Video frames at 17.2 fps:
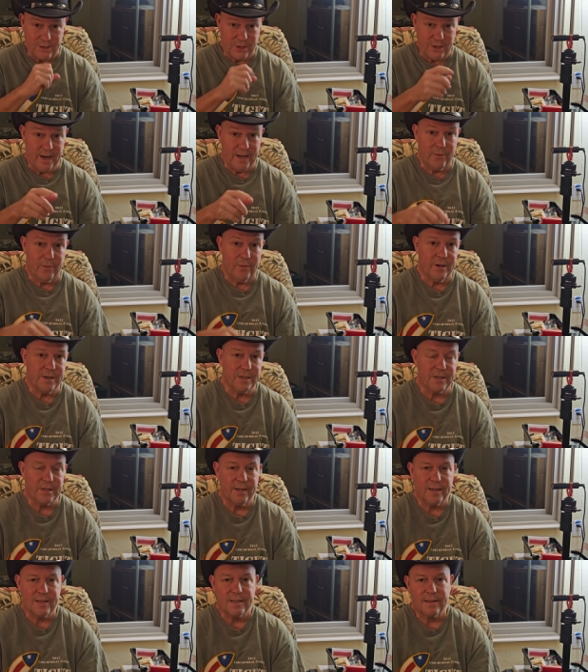January
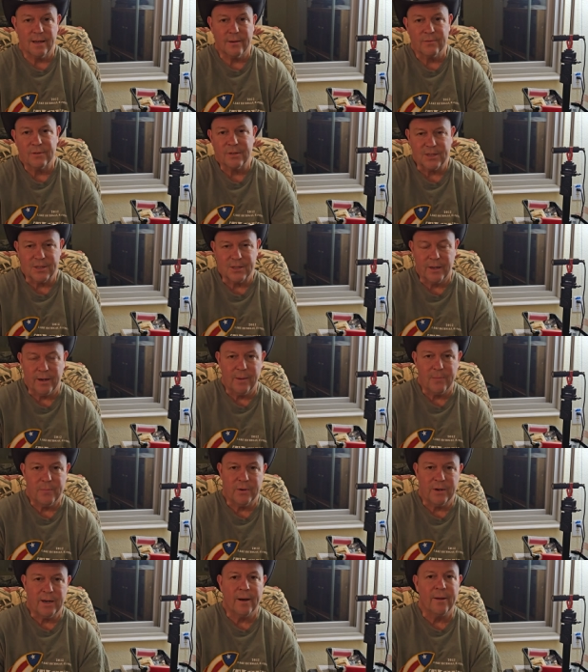6th. That was a
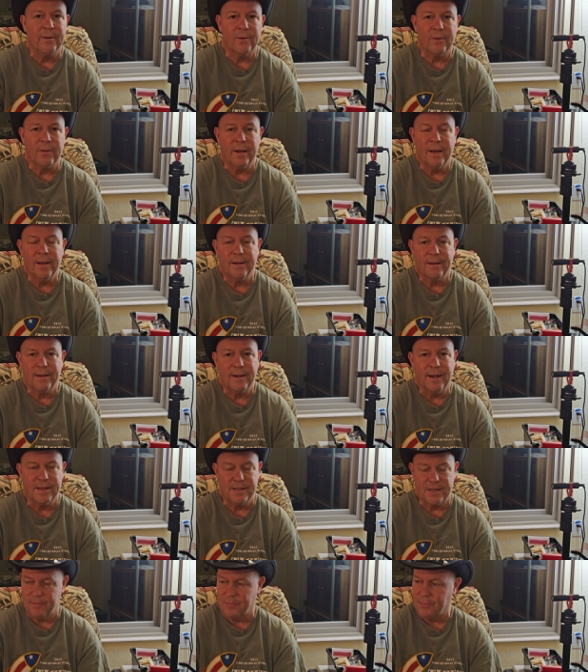setup. We now know that.
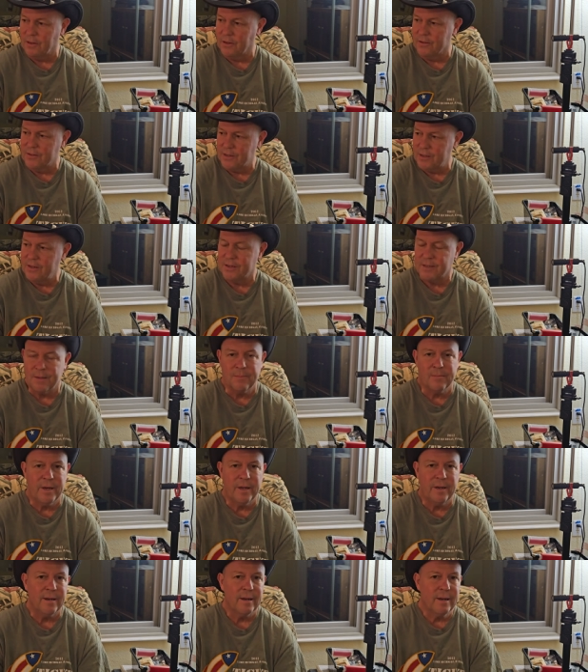Nancy Pelosi has
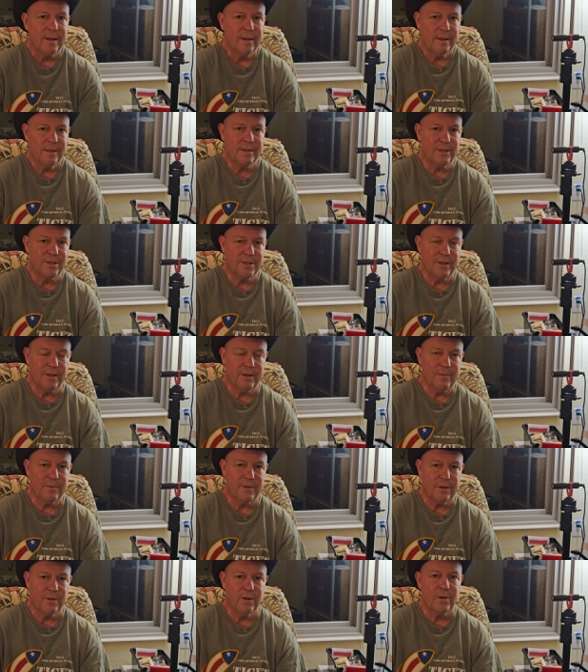admitted that she
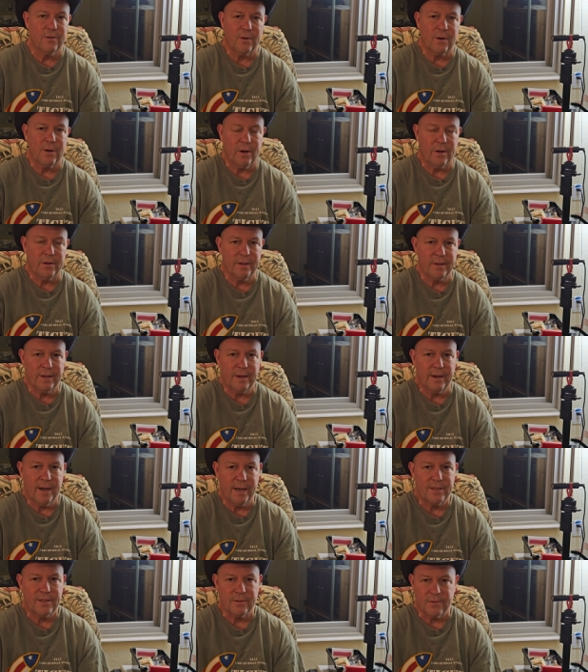could have called in the
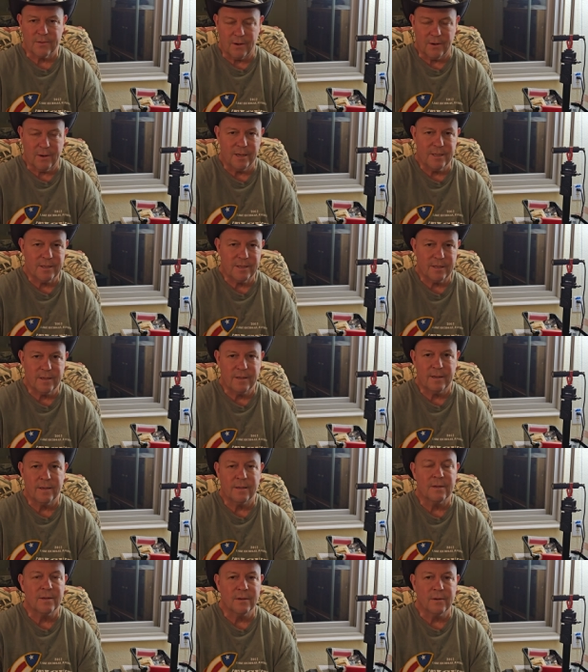National Guard, and she
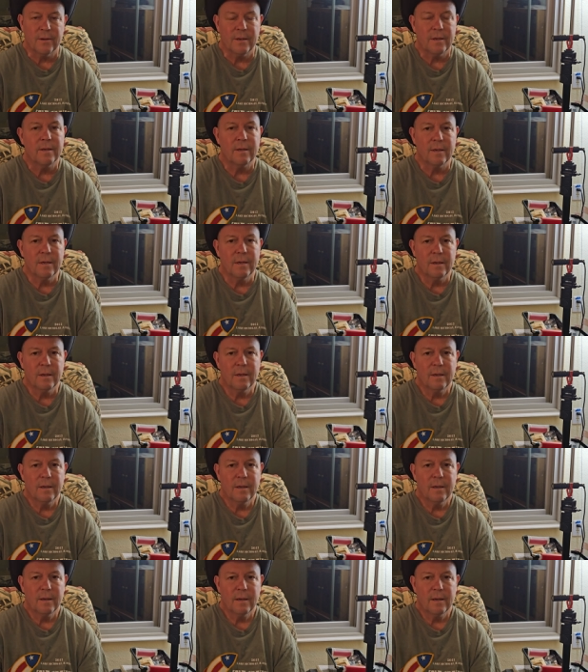didn't do it.
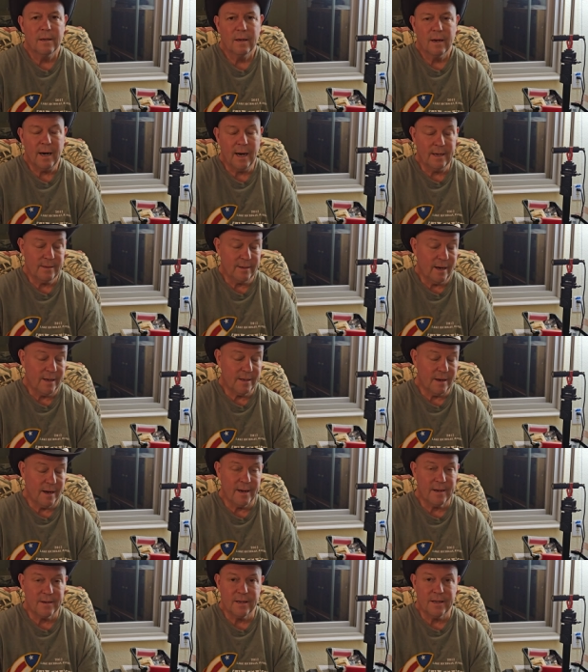
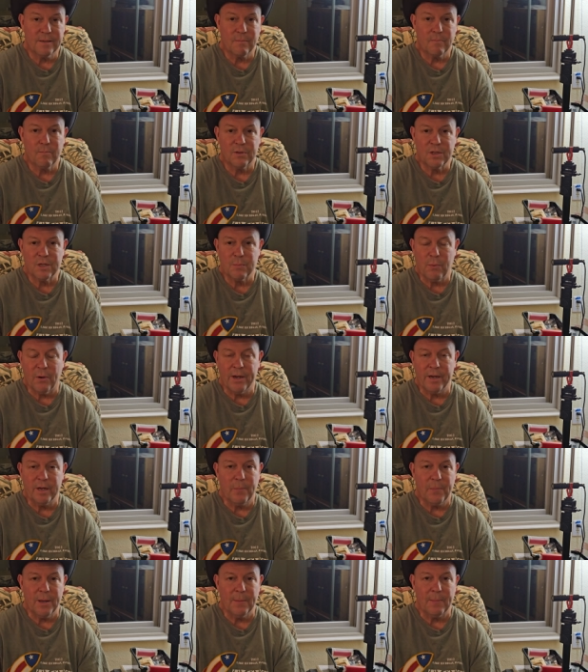I
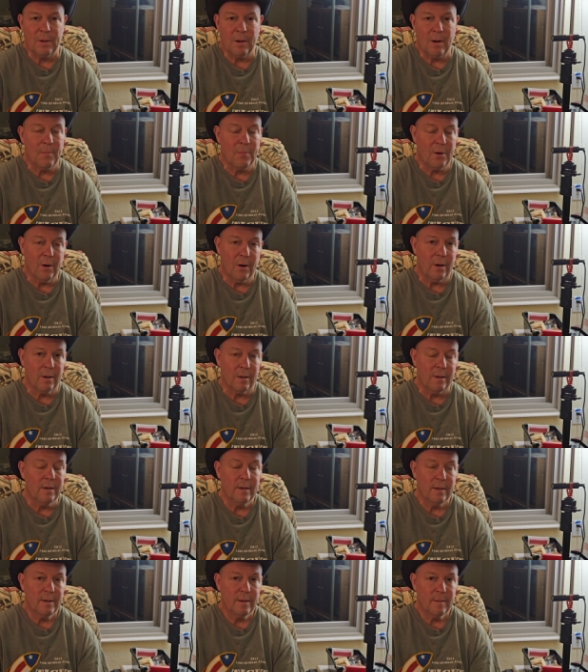explained to people on
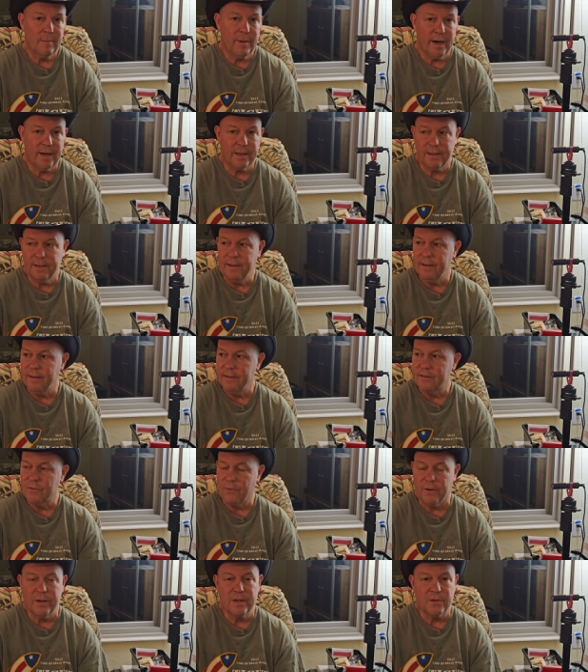Parler back then,
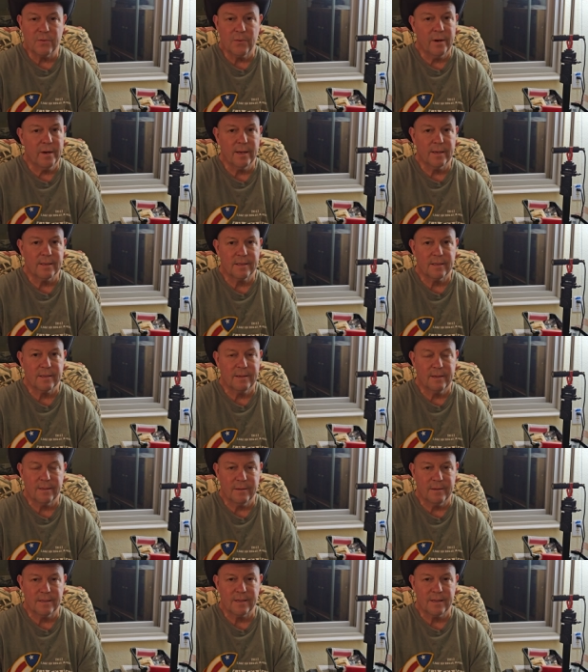2020, I said,
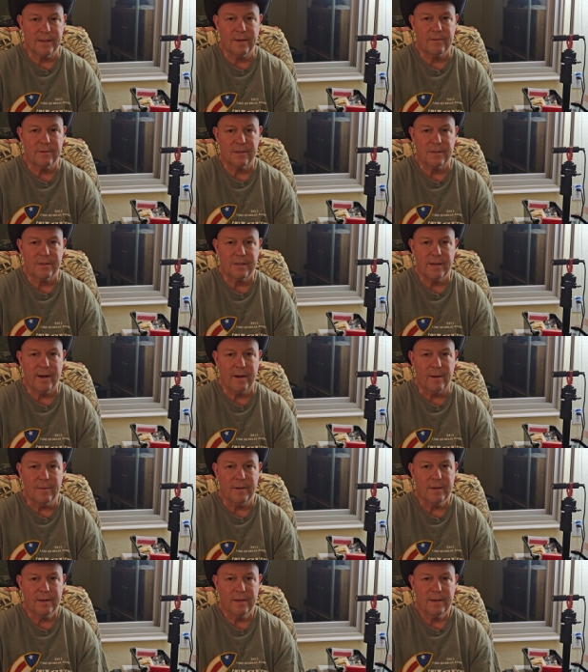this thing was a
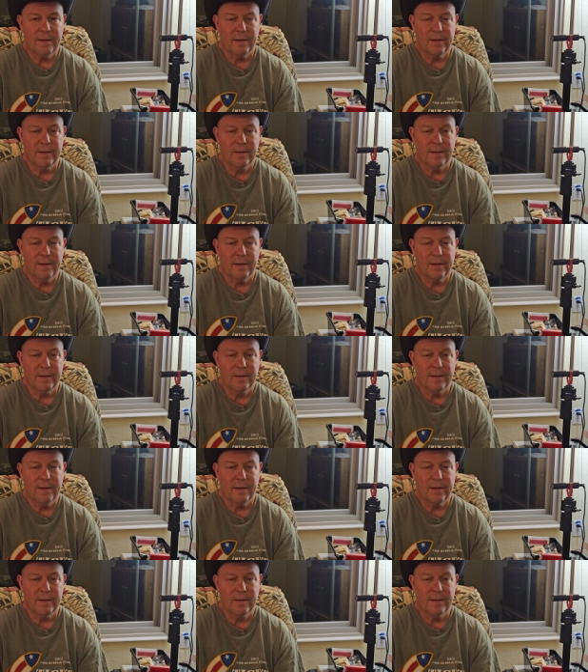setup.